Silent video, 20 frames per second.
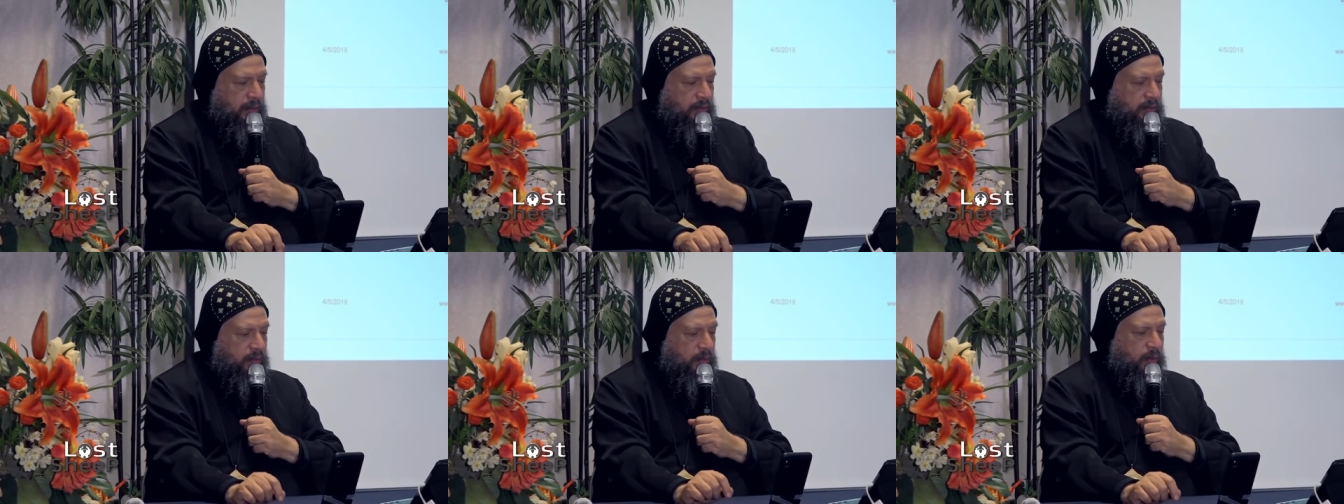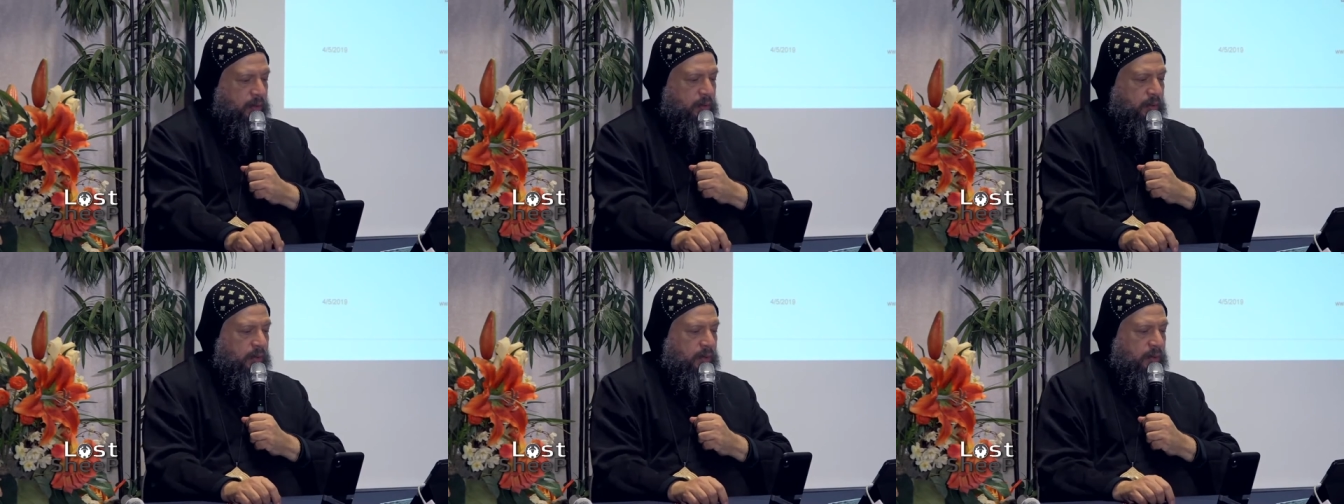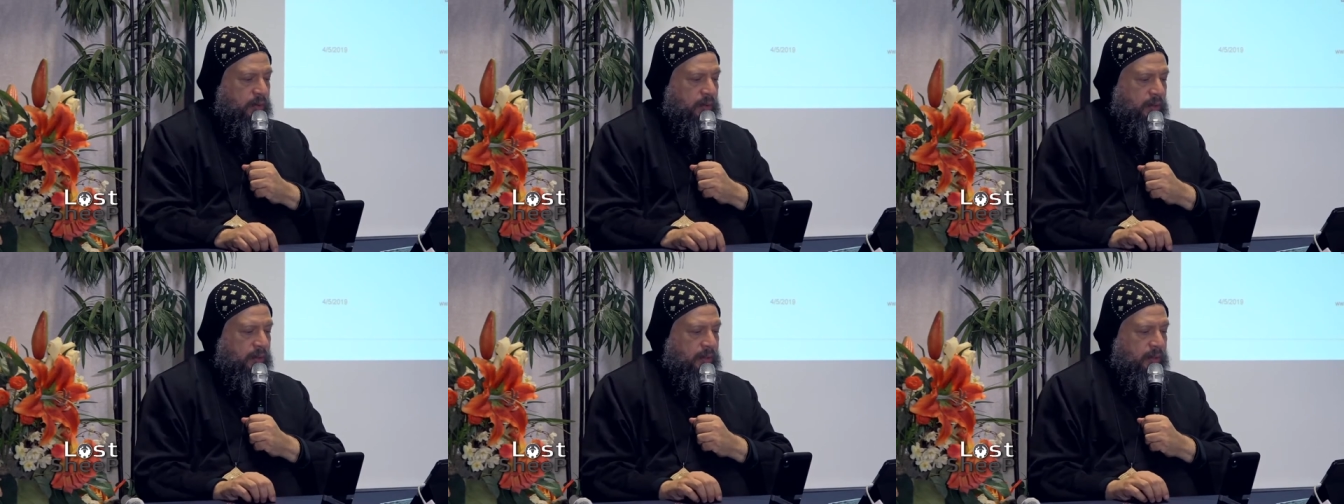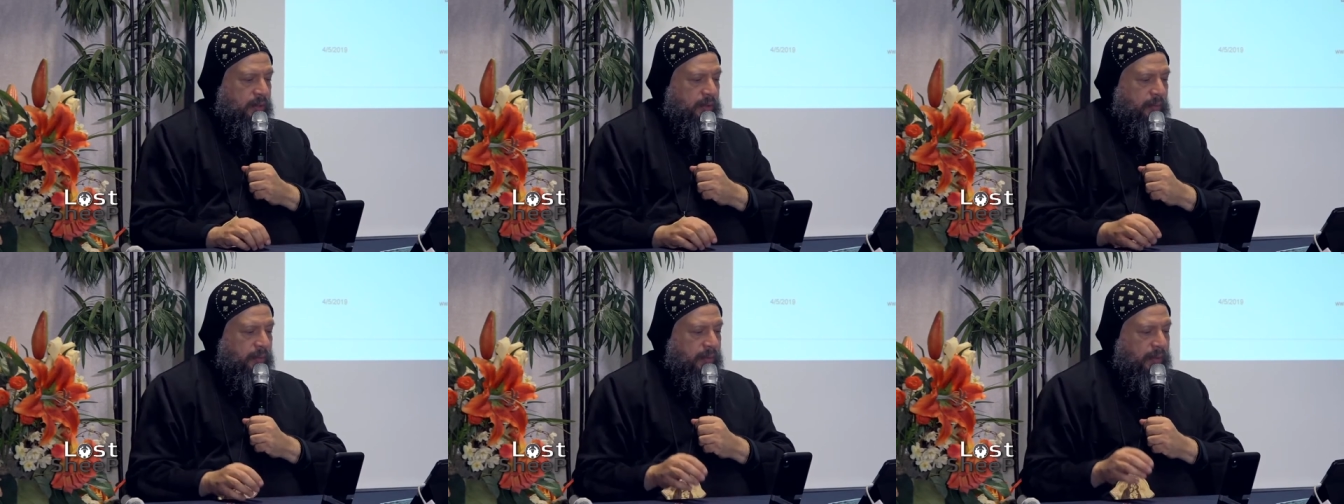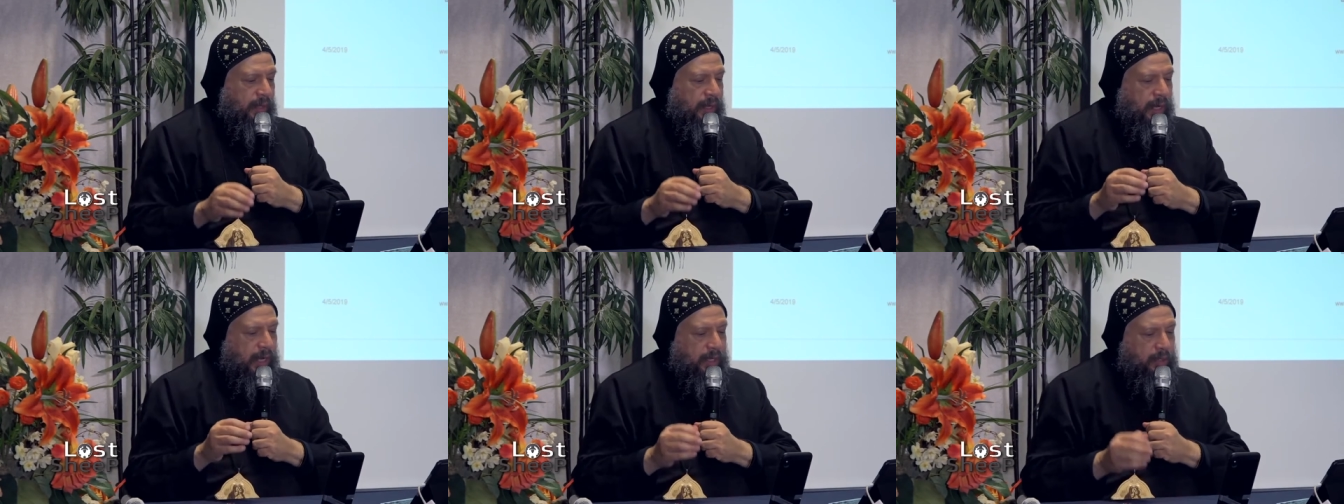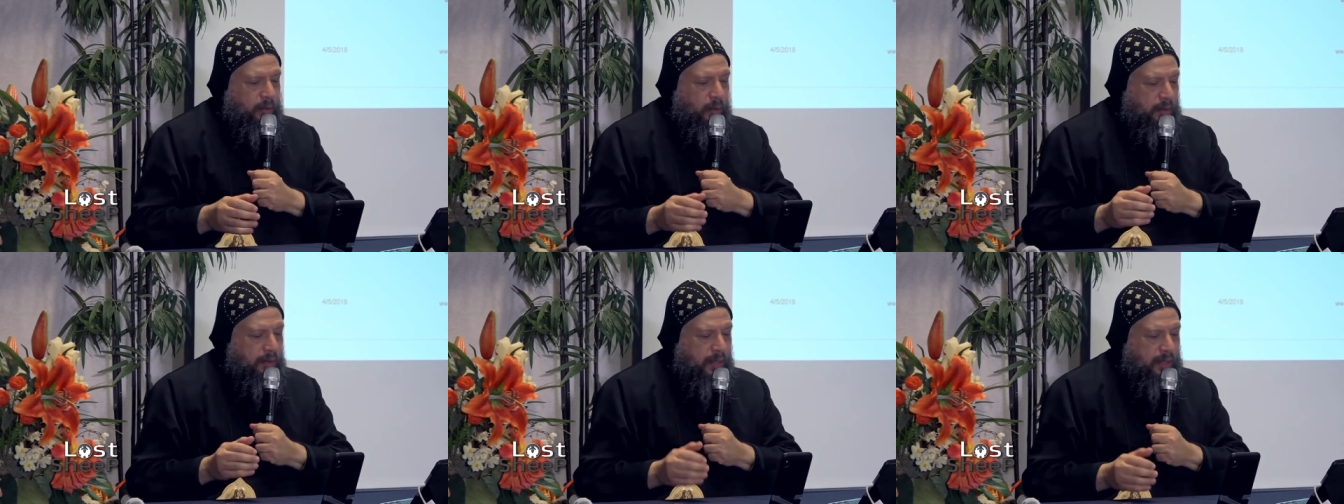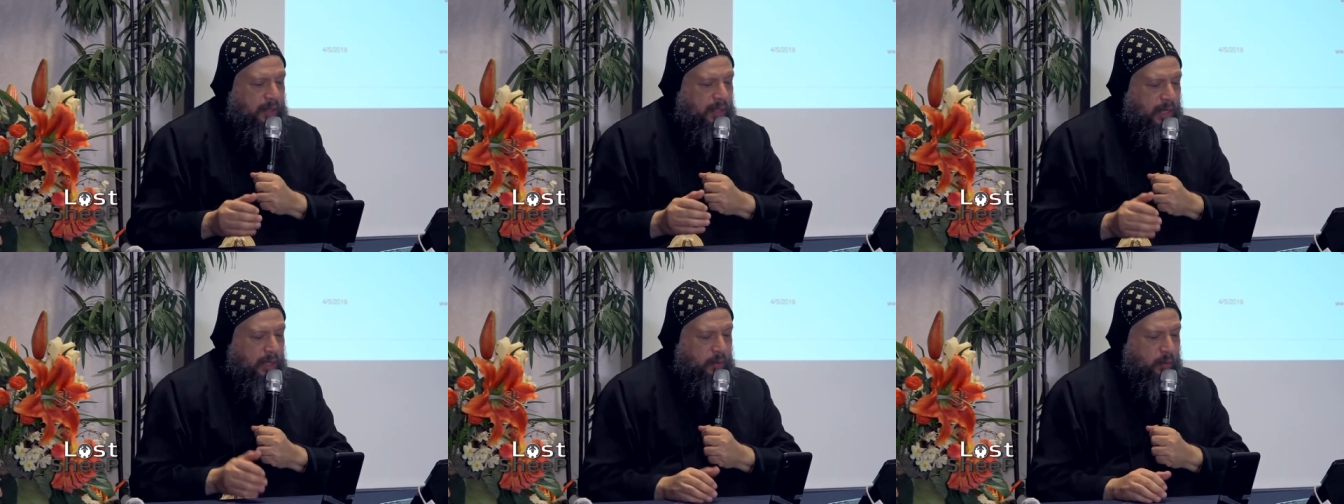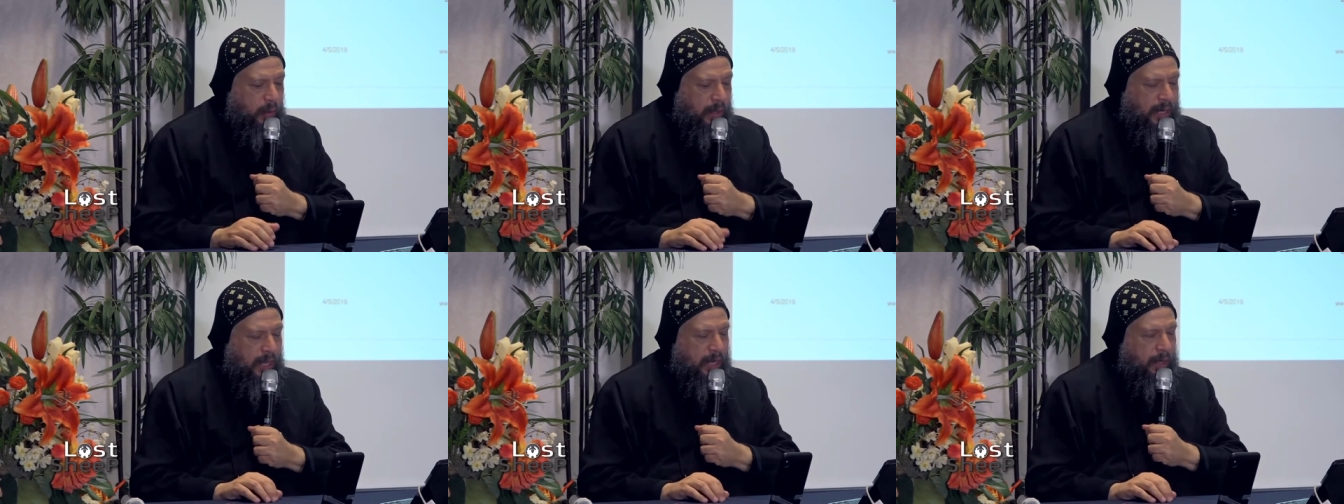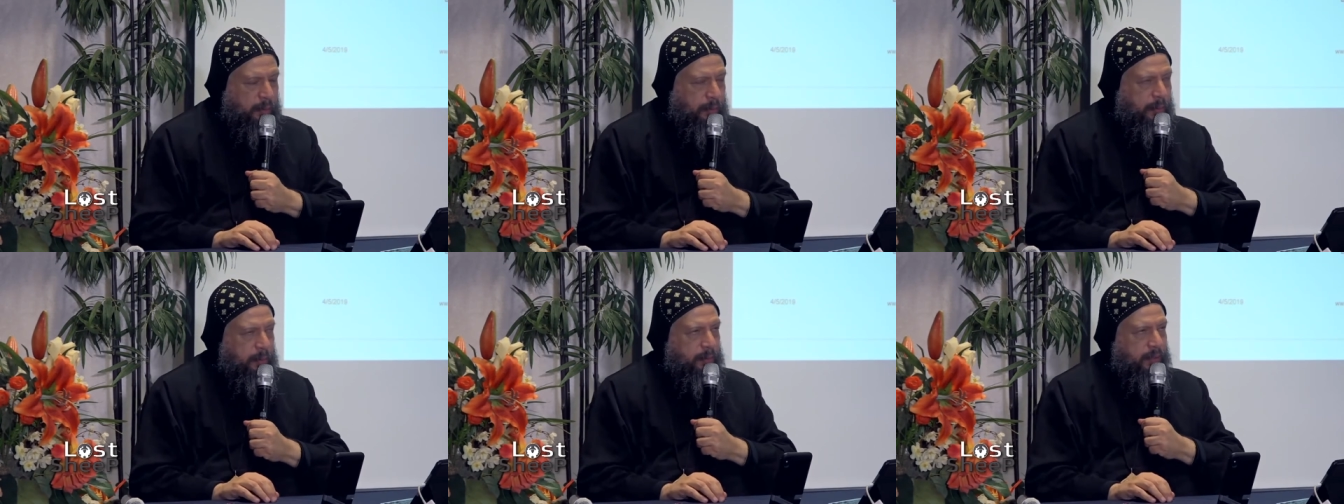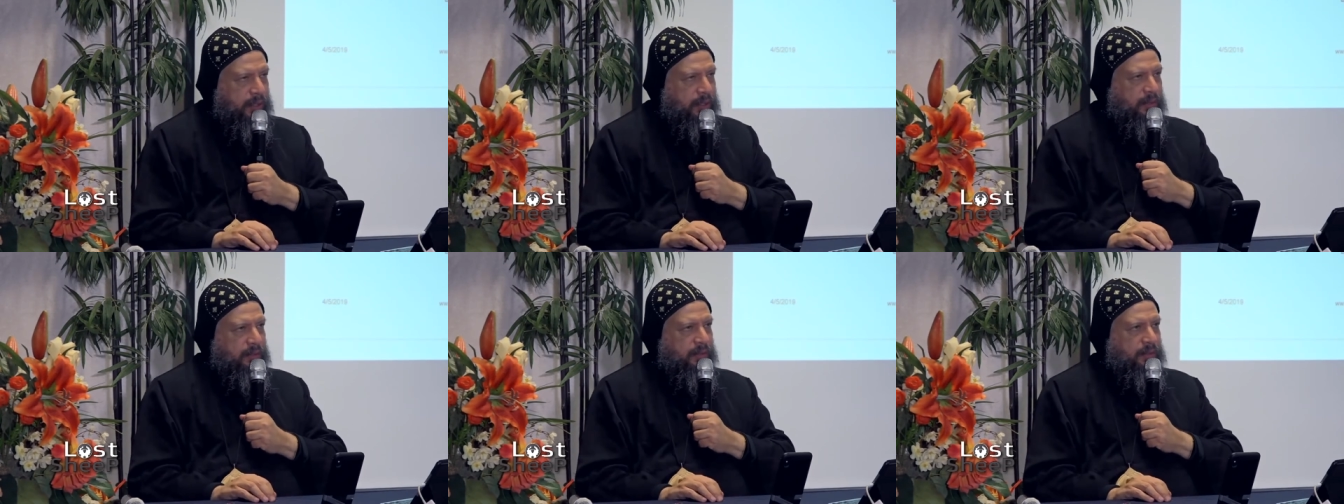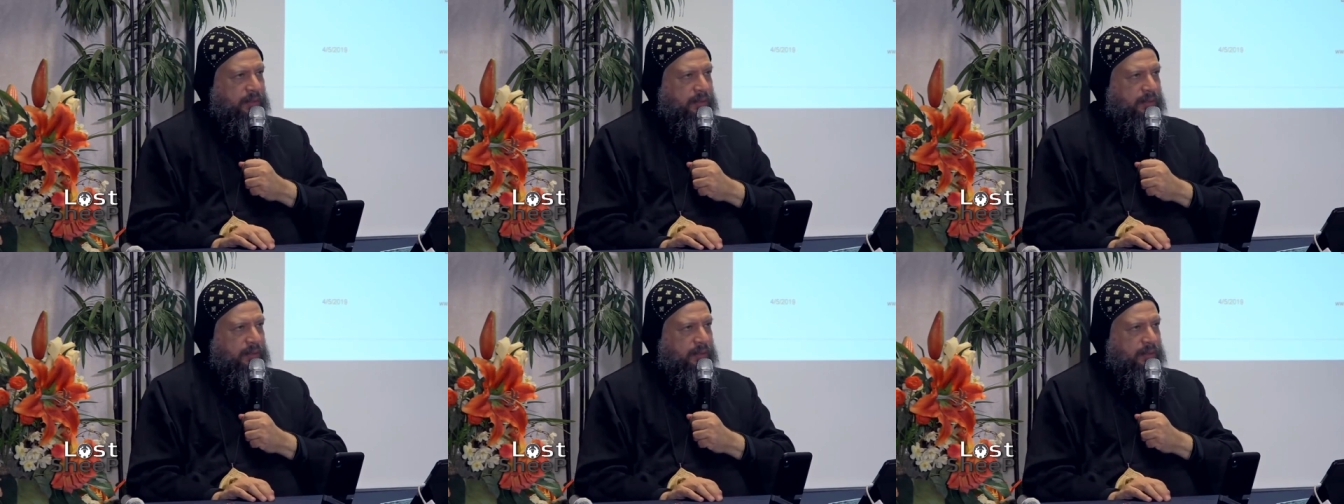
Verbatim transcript: So, I know that God will help me.